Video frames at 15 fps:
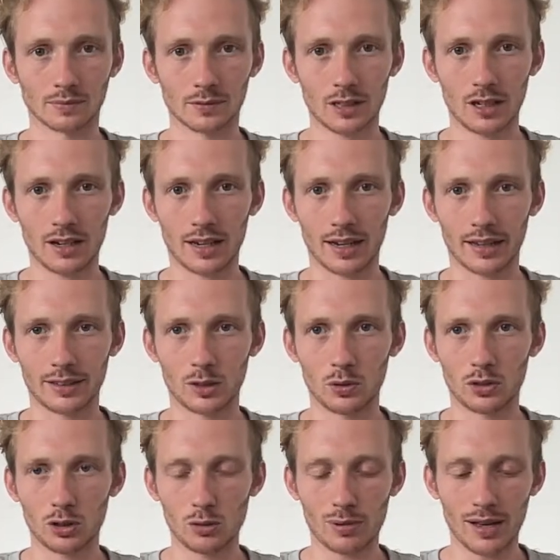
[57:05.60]
Hi,
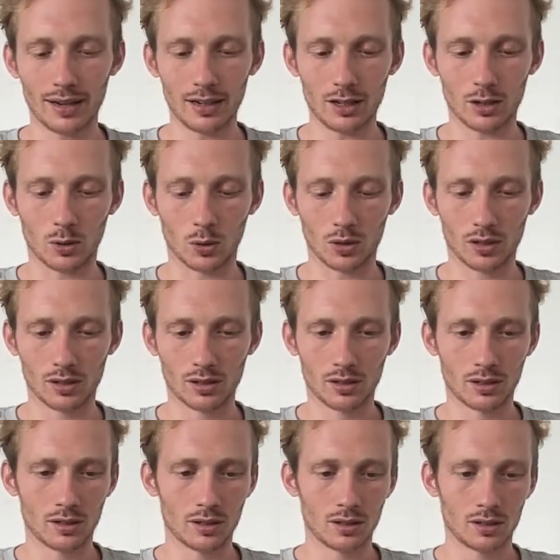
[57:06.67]
YouTube. Hello.
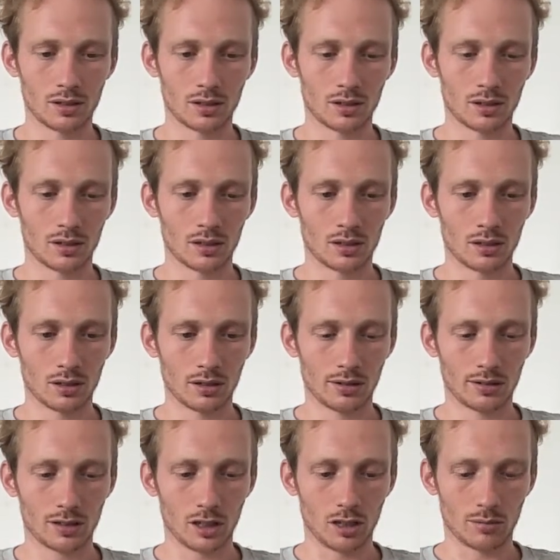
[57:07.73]

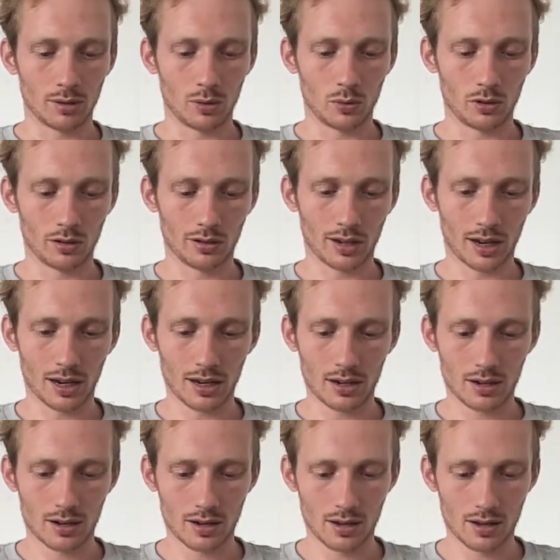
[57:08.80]
Excuse me 1 second.